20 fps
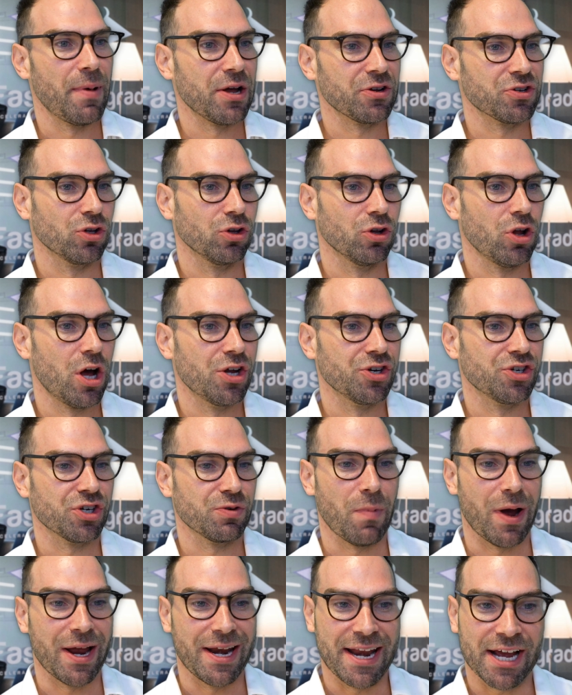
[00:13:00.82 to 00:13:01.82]
about to launch
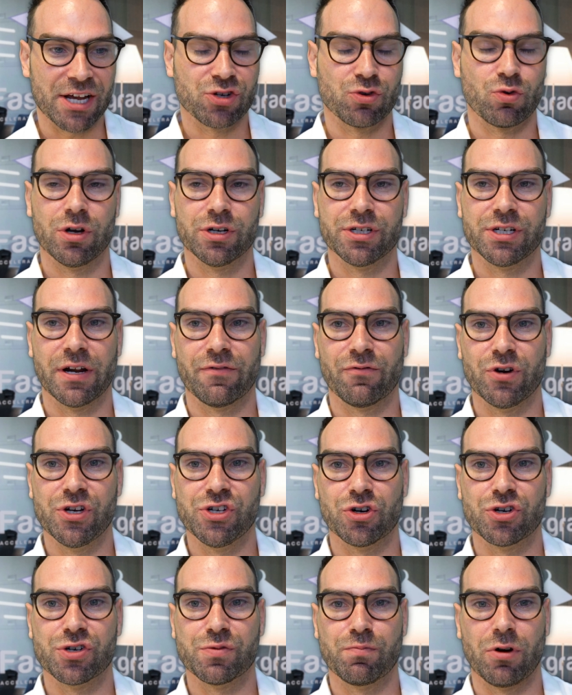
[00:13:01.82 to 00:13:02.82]
my next qualitative
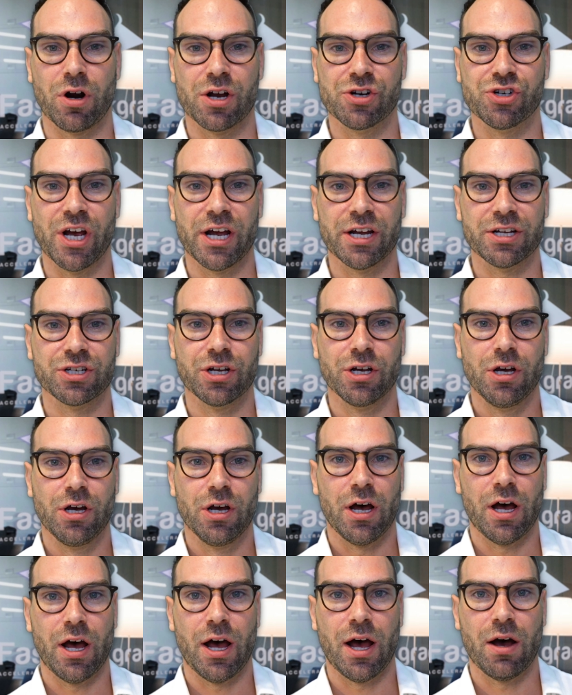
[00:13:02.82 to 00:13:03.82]
research project
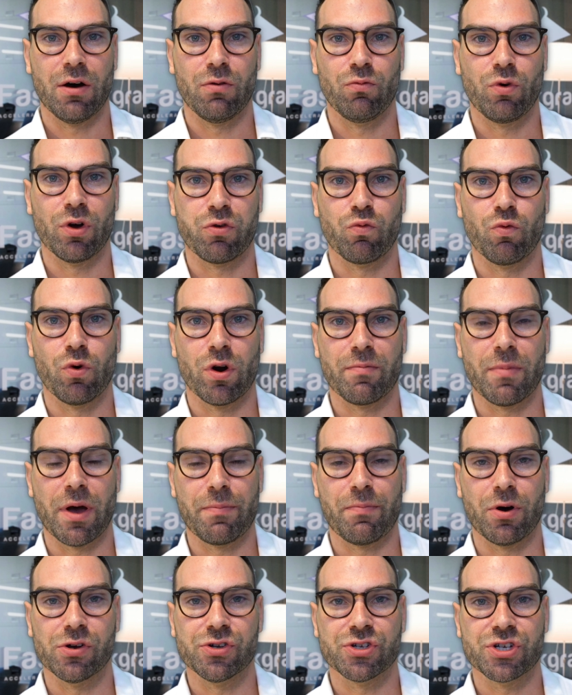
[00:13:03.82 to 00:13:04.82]
uh, with one of
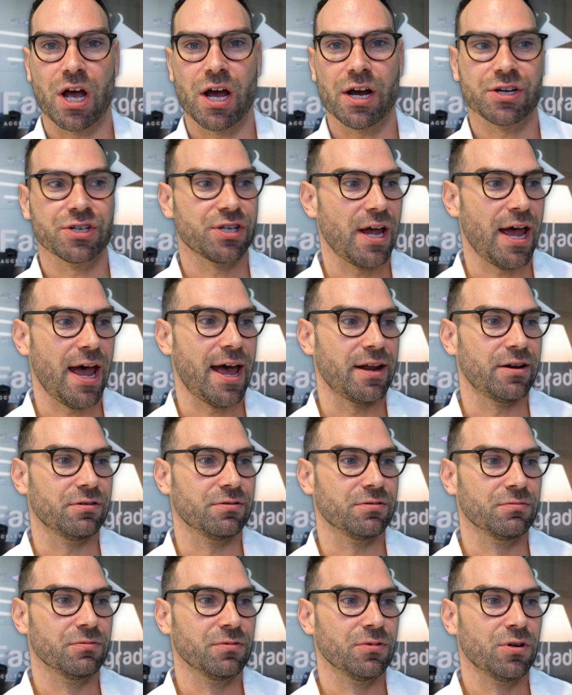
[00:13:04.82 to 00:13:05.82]
my postdocs
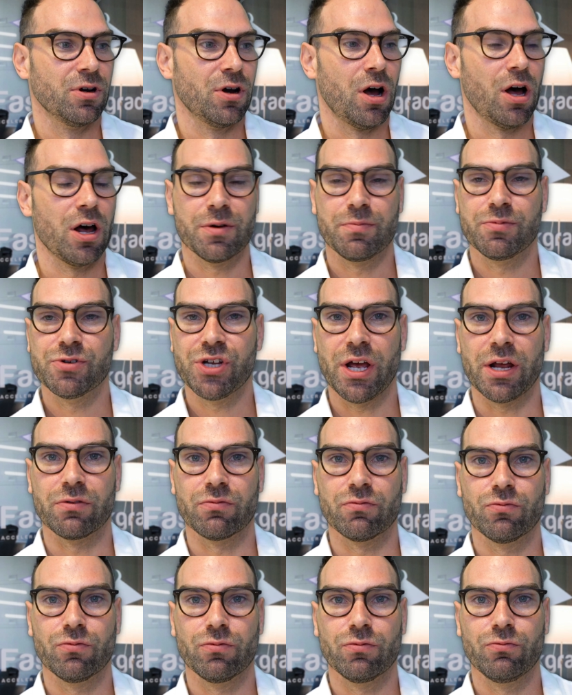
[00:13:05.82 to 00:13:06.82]
and 100%
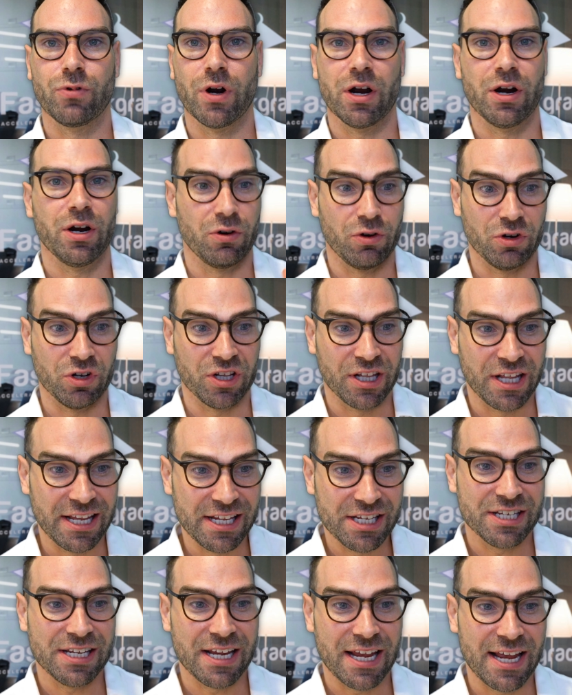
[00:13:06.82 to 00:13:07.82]
where
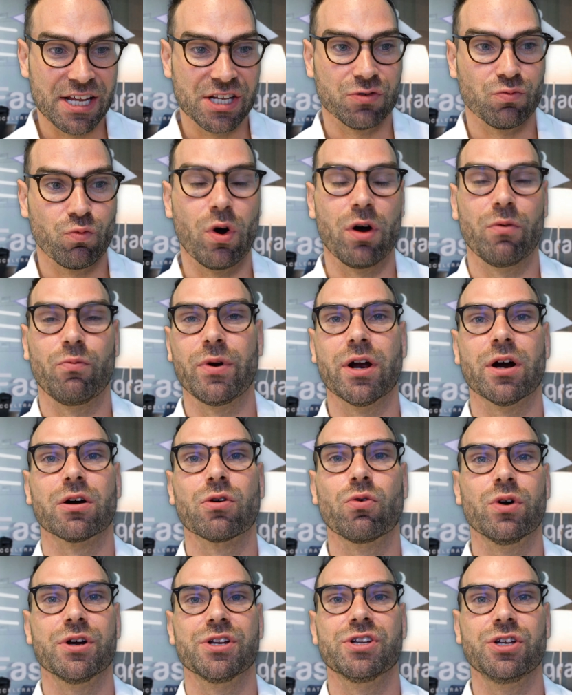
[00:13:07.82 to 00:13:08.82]
this is what we are
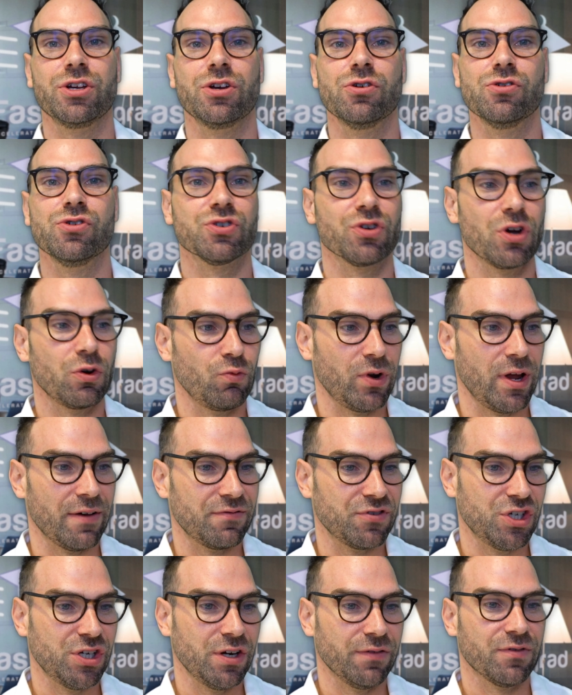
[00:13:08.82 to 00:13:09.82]
going to use. We
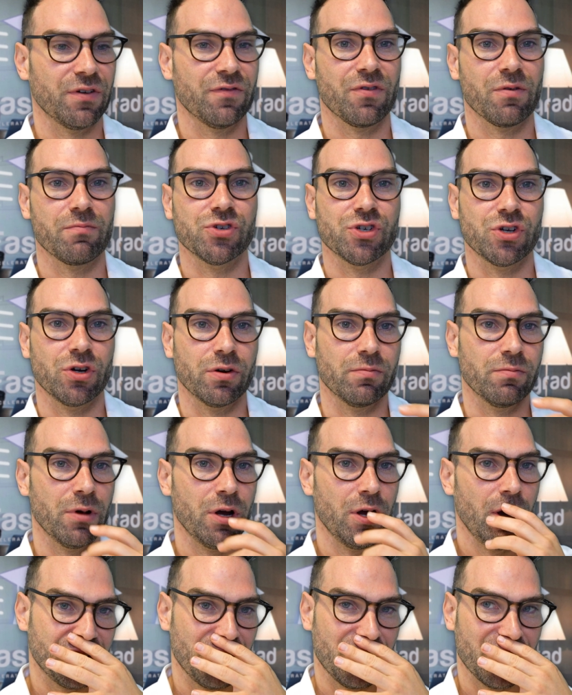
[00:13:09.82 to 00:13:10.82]
have shifted from Zoom
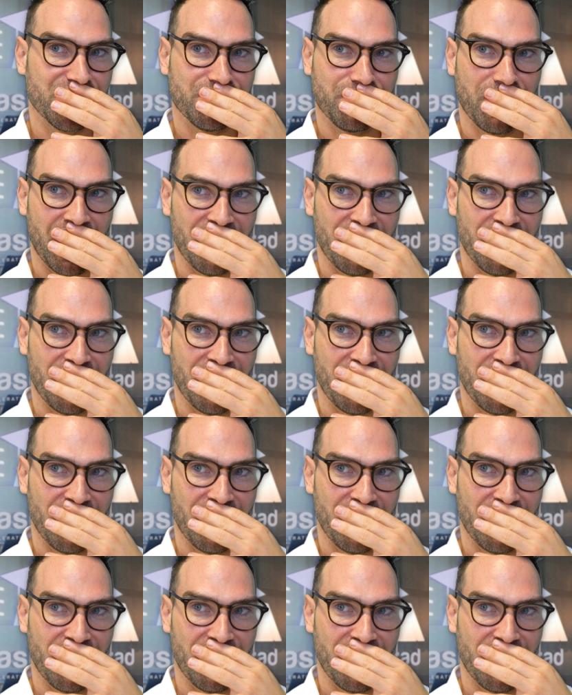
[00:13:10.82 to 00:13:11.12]
to this